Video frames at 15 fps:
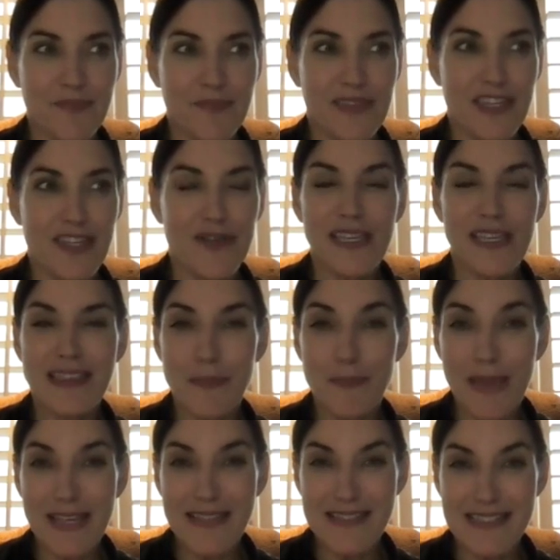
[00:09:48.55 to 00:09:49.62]
you get the
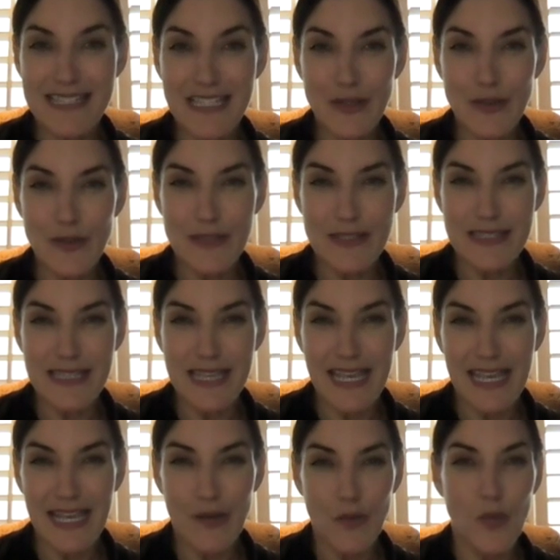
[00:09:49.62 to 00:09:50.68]
best deals
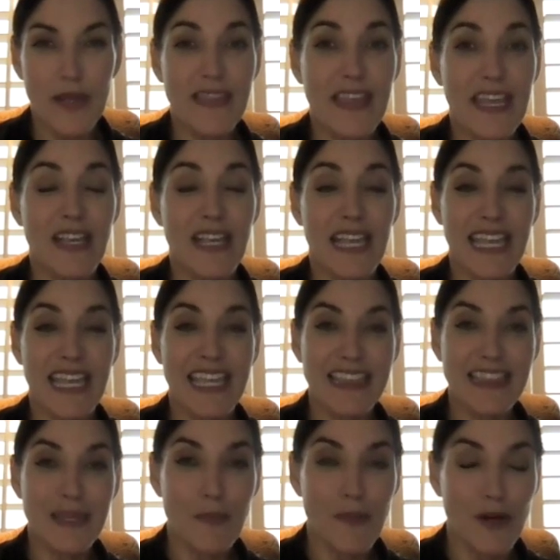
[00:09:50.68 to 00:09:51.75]
when they hit the
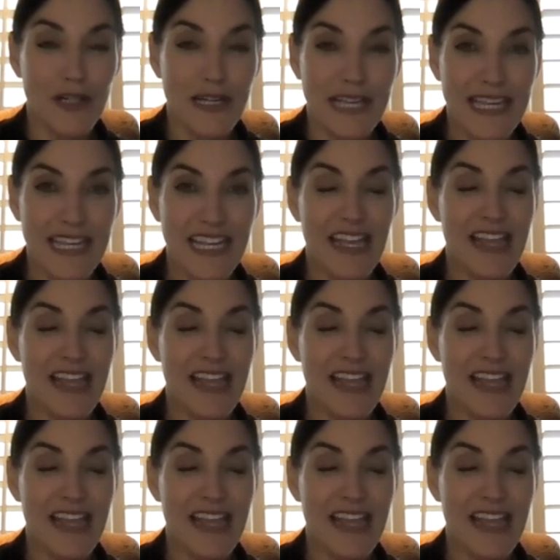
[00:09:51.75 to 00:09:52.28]
market